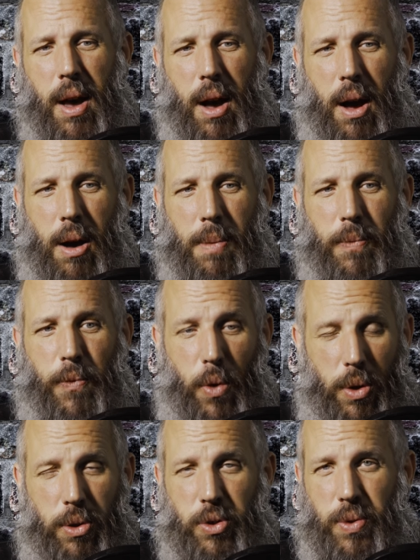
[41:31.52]
um,
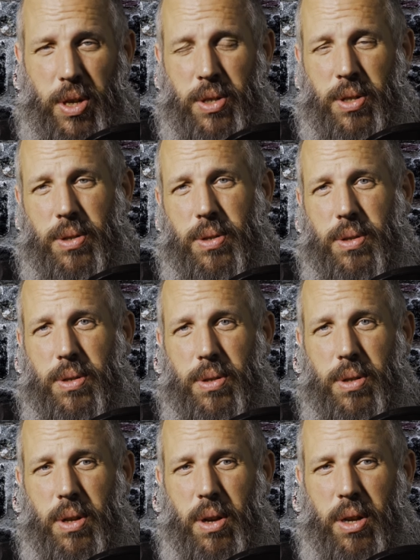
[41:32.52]
for those reasons.
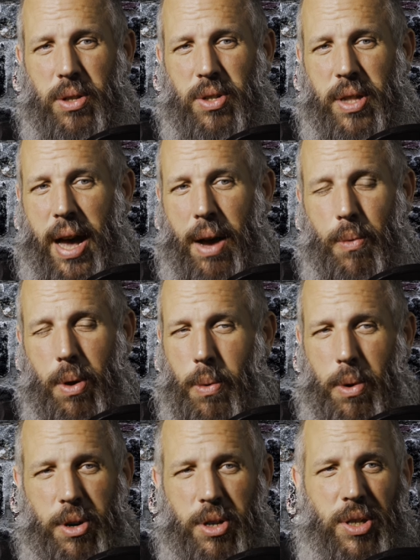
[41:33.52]
It's not where
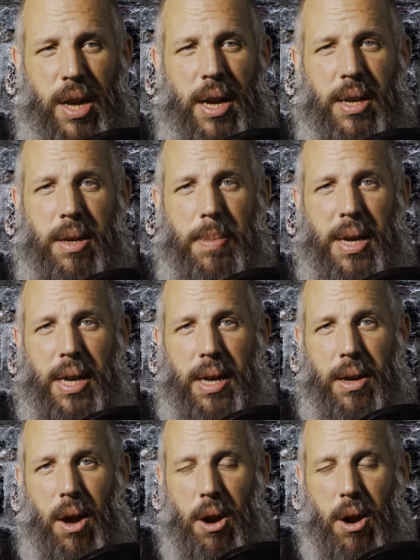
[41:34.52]
we're designed to be.